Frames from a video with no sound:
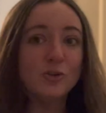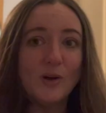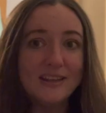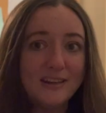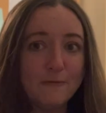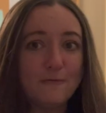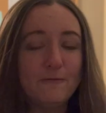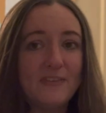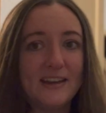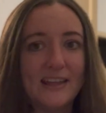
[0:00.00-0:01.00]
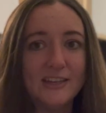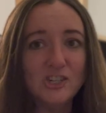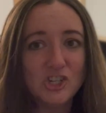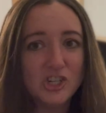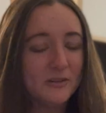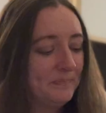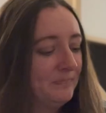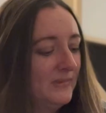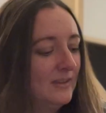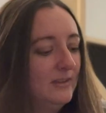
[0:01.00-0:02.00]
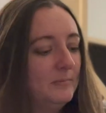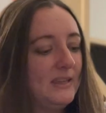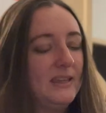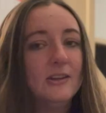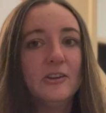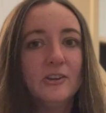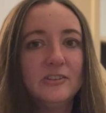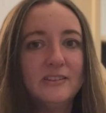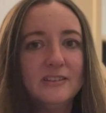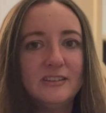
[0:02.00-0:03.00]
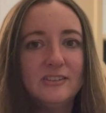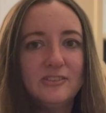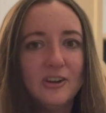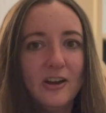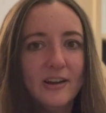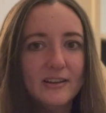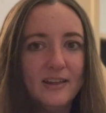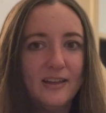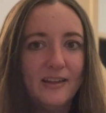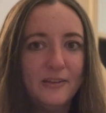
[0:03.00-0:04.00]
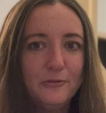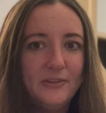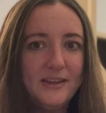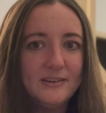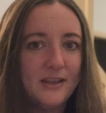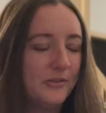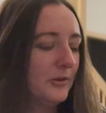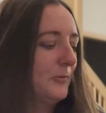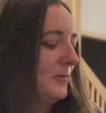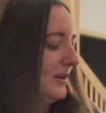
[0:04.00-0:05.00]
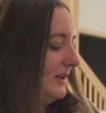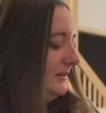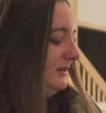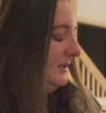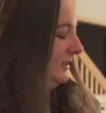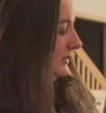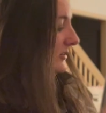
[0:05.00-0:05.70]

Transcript: quite get it finished, but here's the start of another one. So